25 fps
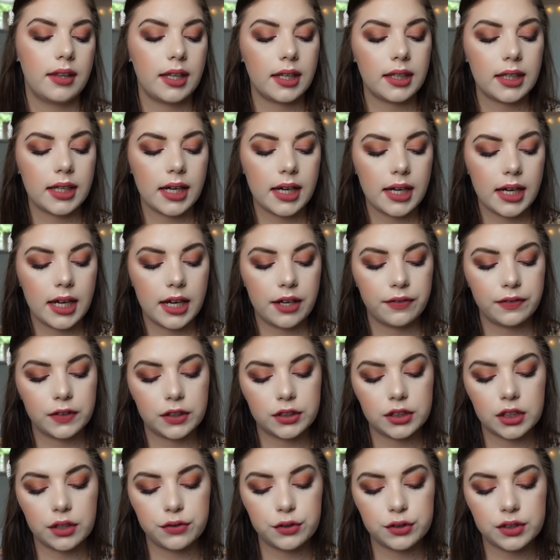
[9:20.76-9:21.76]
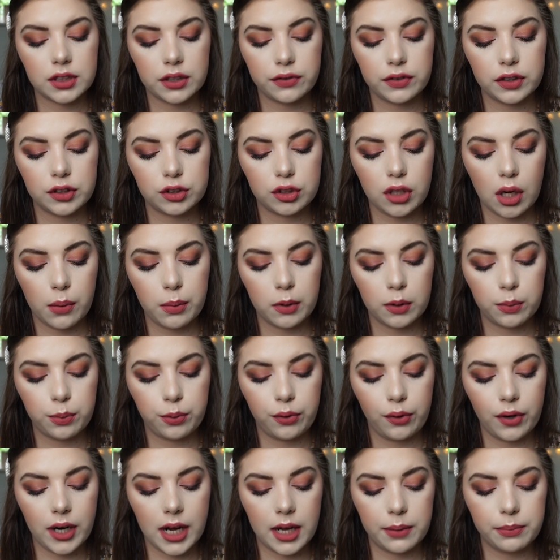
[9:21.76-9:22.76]
Then I have the W 007 Double
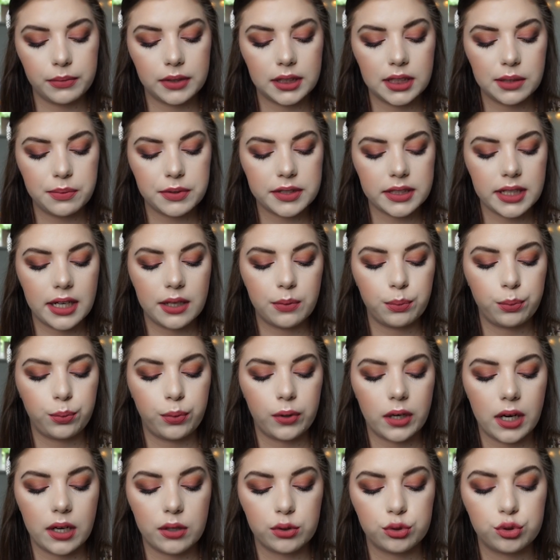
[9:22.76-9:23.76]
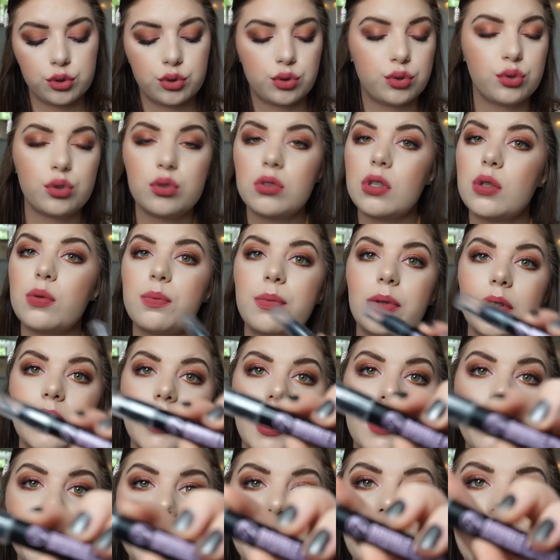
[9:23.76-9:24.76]
Prime Lips and Brows Duo
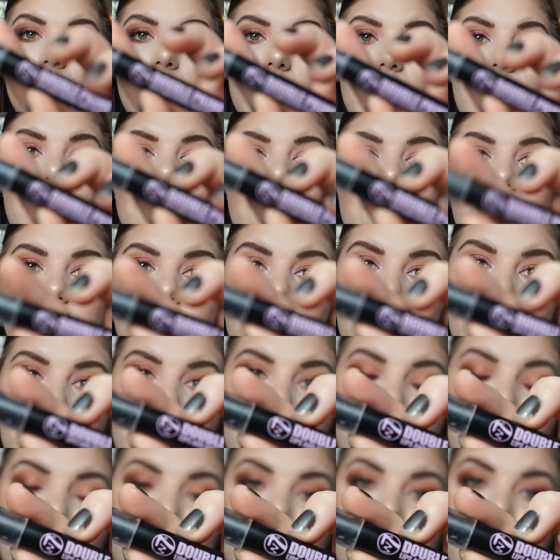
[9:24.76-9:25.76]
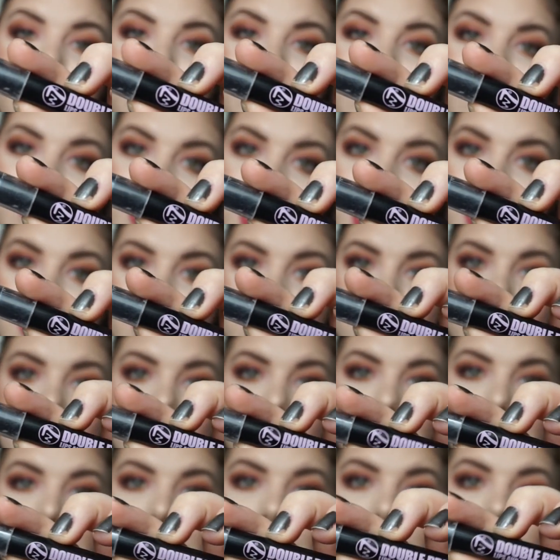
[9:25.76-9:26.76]
Primer. So as the
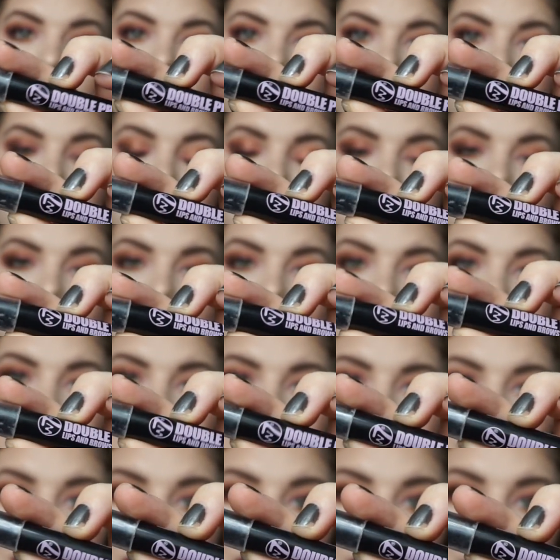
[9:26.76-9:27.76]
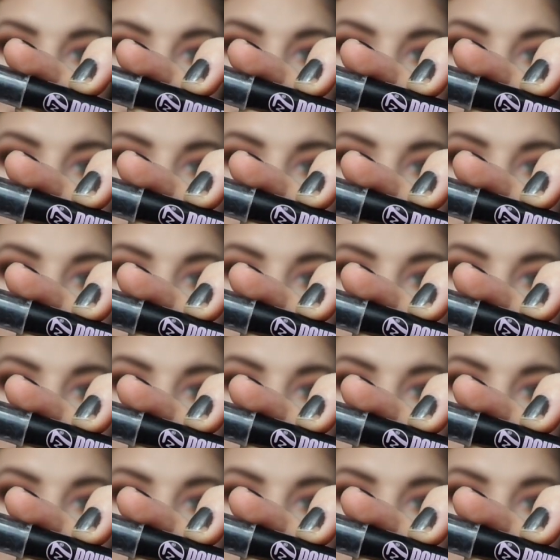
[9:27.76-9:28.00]
name says, this is a lip